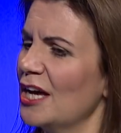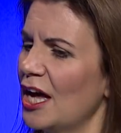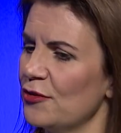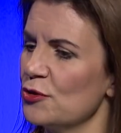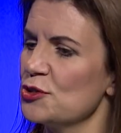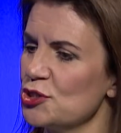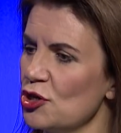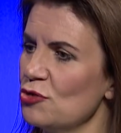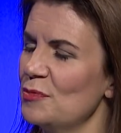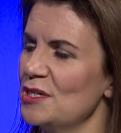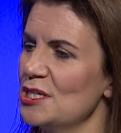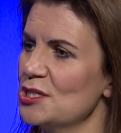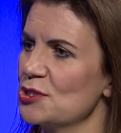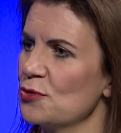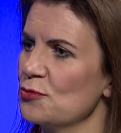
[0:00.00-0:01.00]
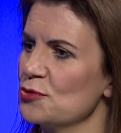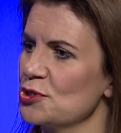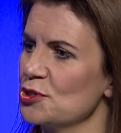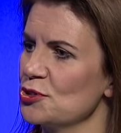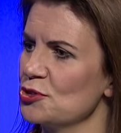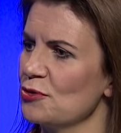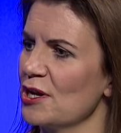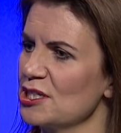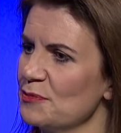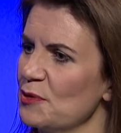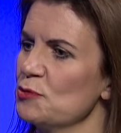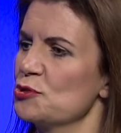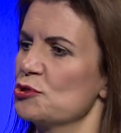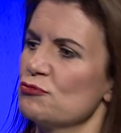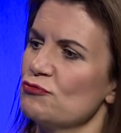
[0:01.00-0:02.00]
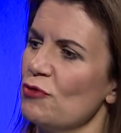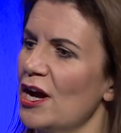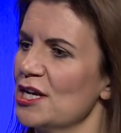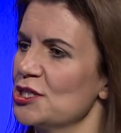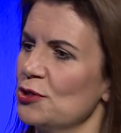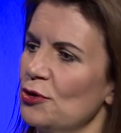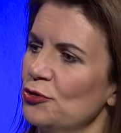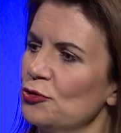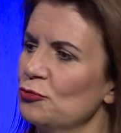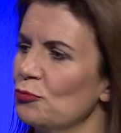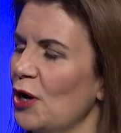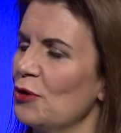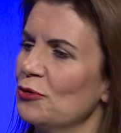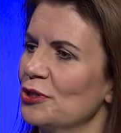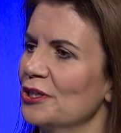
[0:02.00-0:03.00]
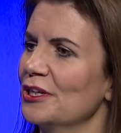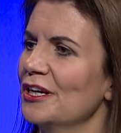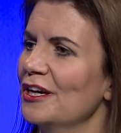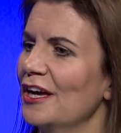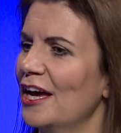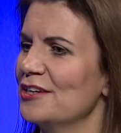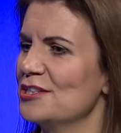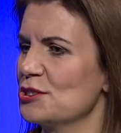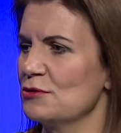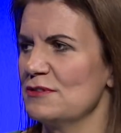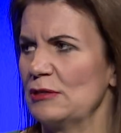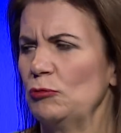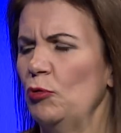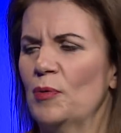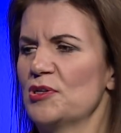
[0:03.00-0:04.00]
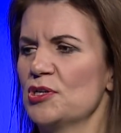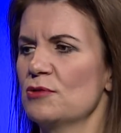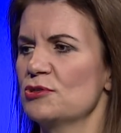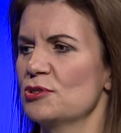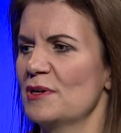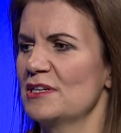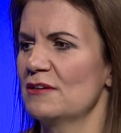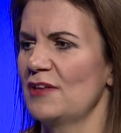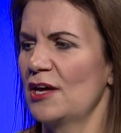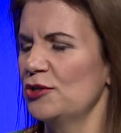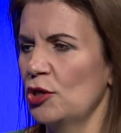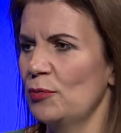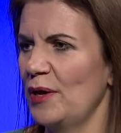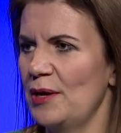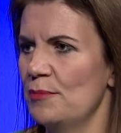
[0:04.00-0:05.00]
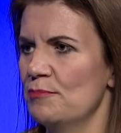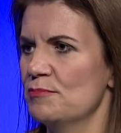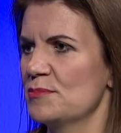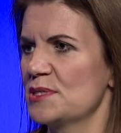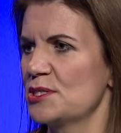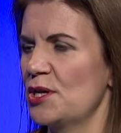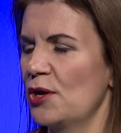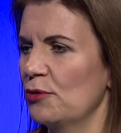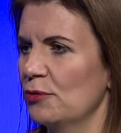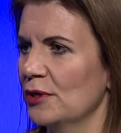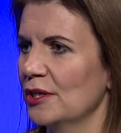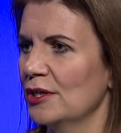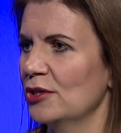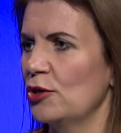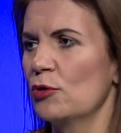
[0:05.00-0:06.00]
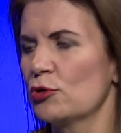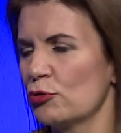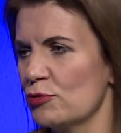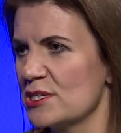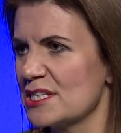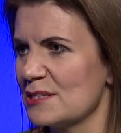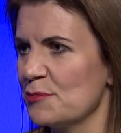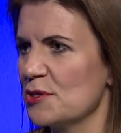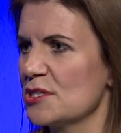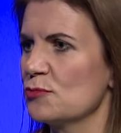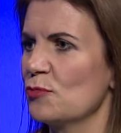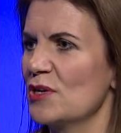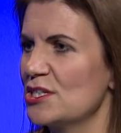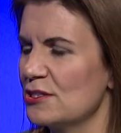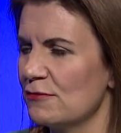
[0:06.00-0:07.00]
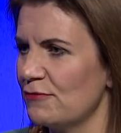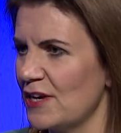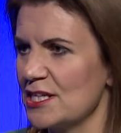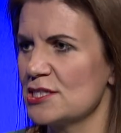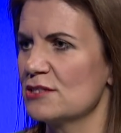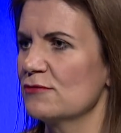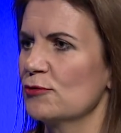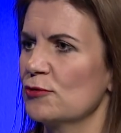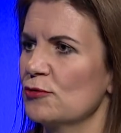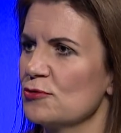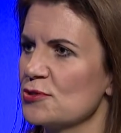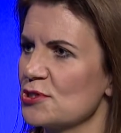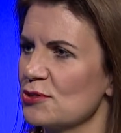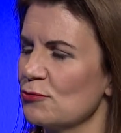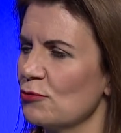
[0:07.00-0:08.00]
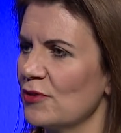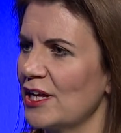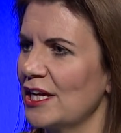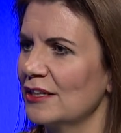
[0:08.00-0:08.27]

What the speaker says: And there's so many schools that are trying to be all sort of right on and woke and just sort of say, oh, we don't do any of that. No hymns, no Christmas, winter festivals and all that.